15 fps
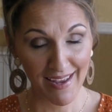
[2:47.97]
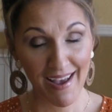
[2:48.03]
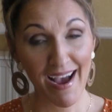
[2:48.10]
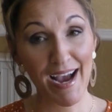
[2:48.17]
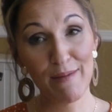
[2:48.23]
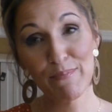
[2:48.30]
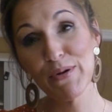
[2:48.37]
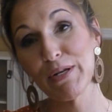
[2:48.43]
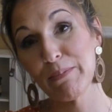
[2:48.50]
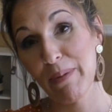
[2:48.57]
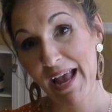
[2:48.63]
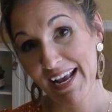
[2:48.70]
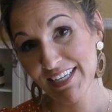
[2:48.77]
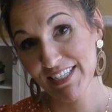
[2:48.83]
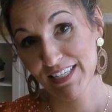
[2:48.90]
I'm pretty
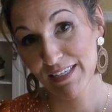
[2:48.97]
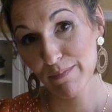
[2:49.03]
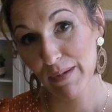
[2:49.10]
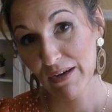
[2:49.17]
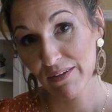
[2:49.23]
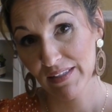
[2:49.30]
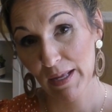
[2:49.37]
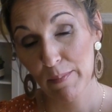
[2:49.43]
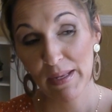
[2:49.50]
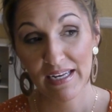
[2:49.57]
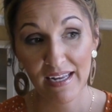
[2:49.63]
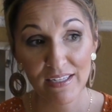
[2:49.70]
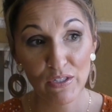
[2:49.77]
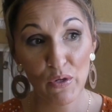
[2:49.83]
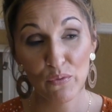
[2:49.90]
passionate about them and
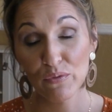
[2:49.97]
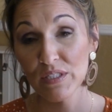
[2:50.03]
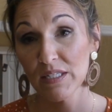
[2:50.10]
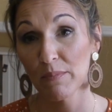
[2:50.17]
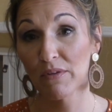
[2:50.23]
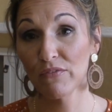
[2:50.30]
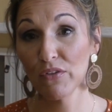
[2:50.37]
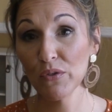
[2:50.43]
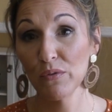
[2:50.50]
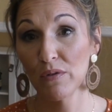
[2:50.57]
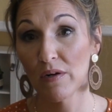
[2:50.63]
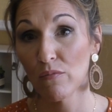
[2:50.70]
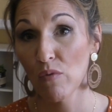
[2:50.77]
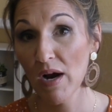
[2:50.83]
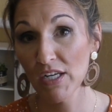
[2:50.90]
I know some of you who
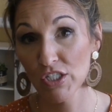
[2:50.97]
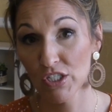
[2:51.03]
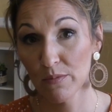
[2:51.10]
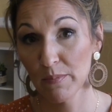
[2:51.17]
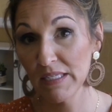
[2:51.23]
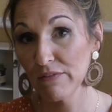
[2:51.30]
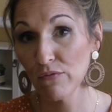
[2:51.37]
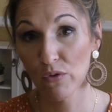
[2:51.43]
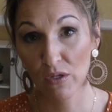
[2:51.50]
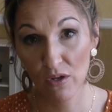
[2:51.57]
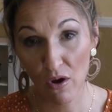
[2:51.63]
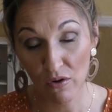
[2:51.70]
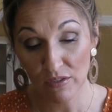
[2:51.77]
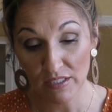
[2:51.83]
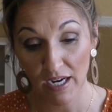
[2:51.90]
have watched me for a
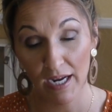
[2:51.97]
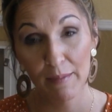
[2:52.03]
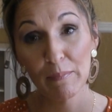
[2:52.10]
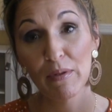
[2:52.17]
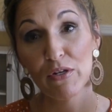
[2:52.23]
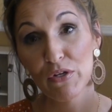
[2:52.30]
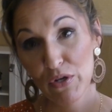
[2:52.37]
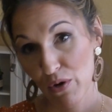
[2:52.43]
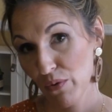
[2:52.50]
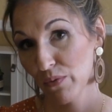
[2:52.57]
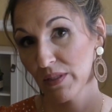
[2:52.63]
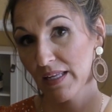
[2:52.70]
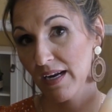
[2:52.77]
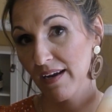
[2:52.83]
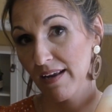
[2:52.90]
long time know
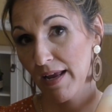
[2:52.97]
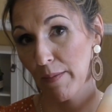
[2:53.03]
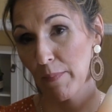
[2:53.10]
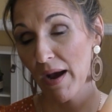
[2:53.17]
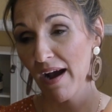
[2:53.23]
that I am.